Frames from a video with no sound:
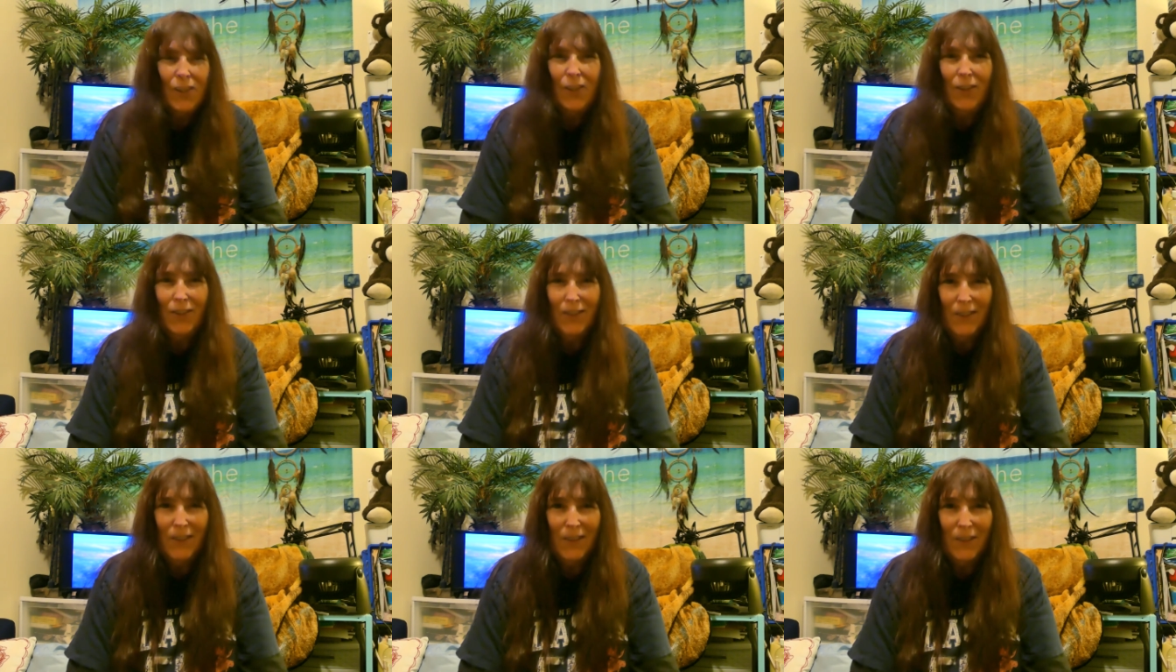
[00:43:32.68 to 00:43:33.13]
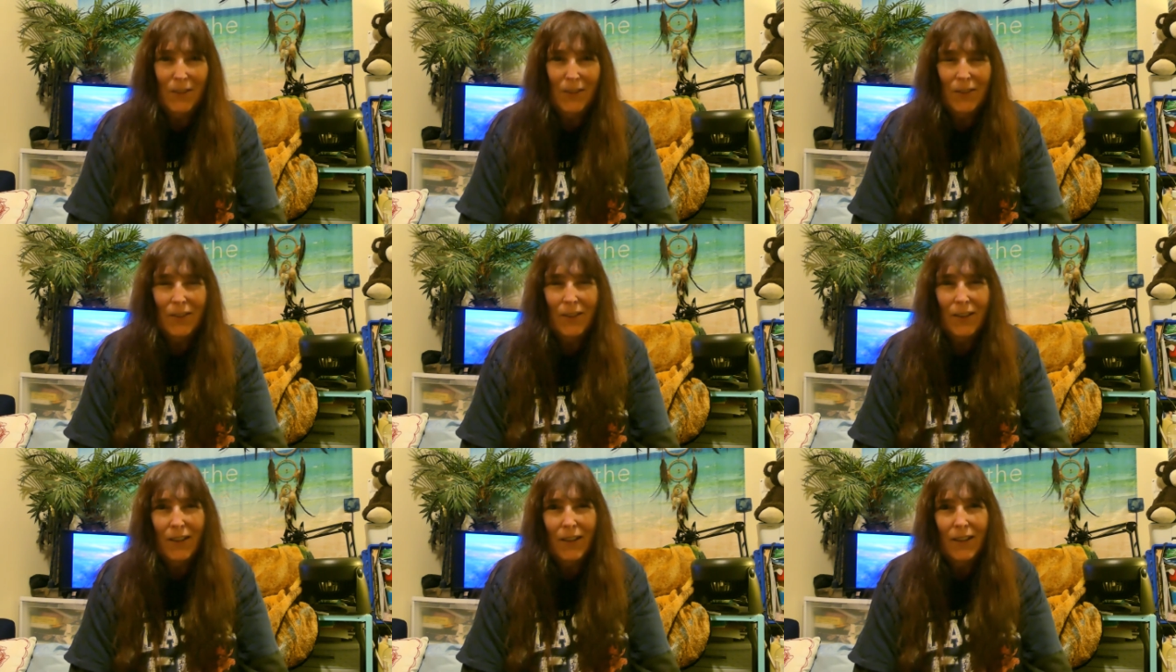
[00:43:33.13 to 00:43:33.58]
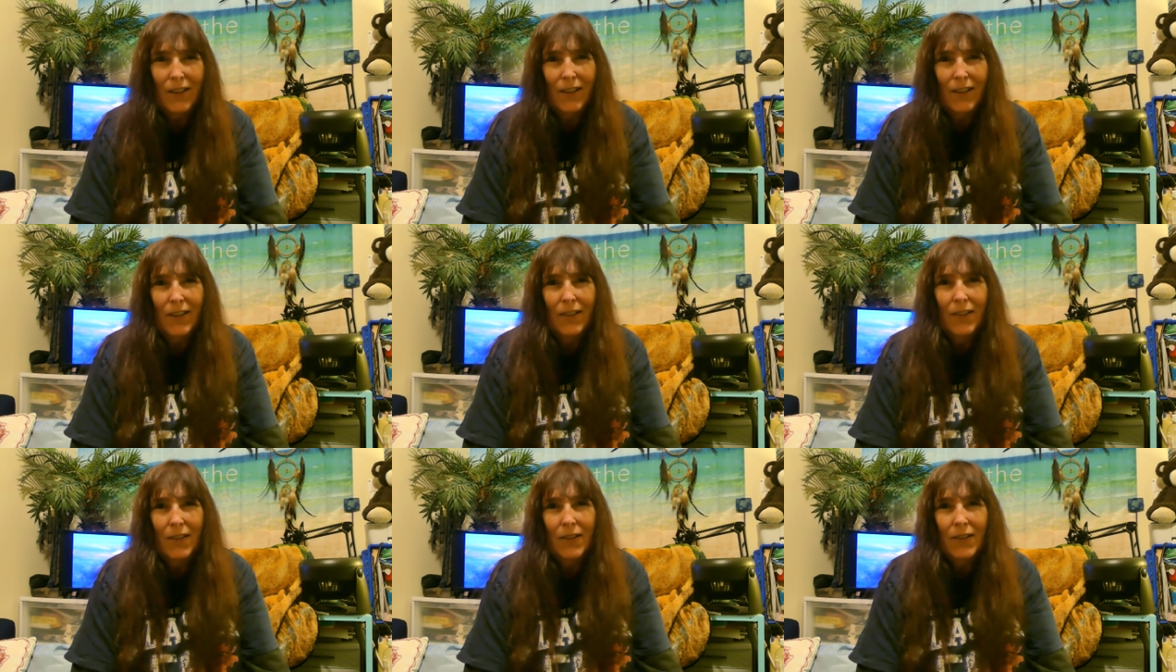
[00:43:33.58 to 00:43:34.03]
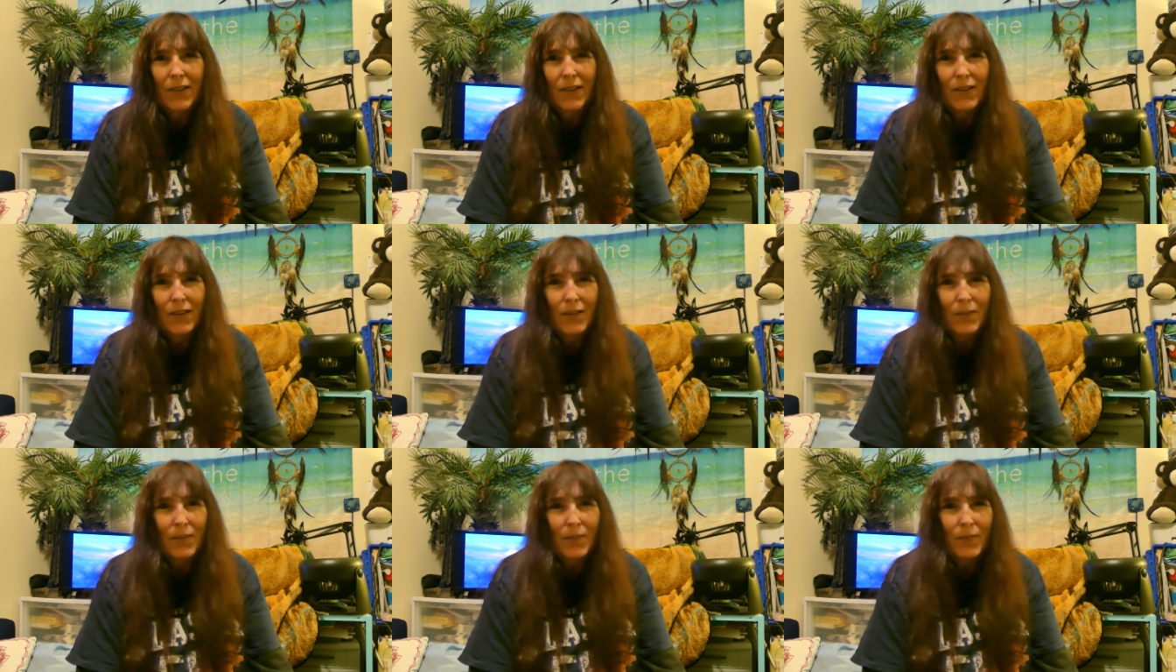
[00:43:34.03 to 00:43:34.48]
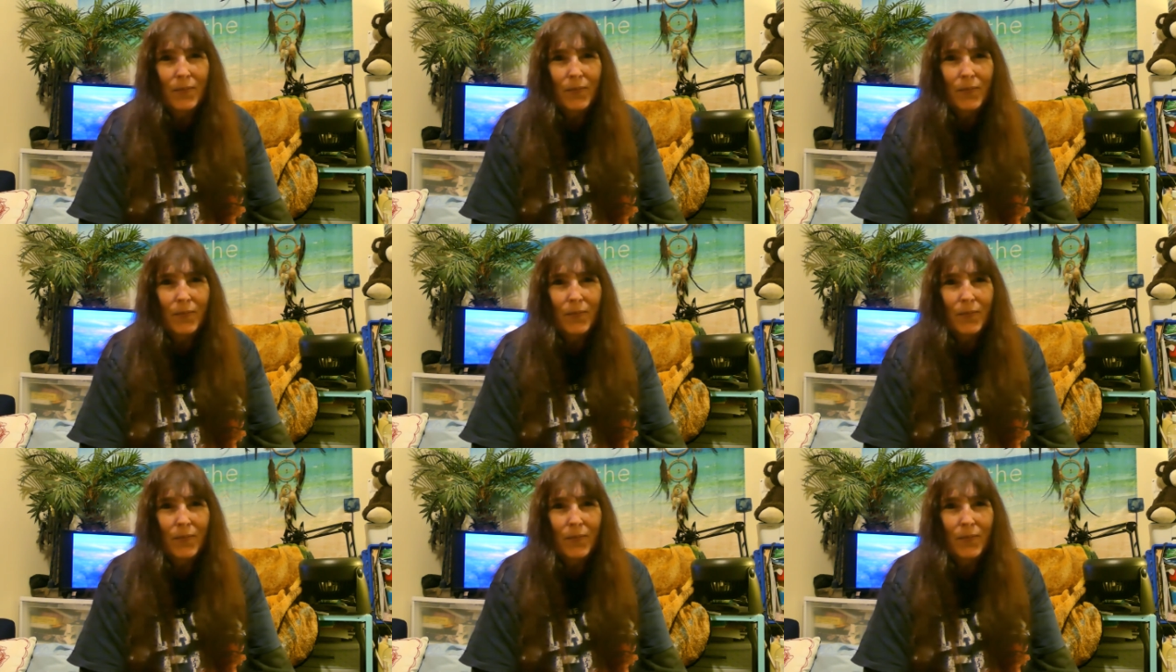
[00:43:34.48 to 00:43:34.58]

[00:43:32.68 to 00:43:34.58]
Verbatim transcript: they don't um,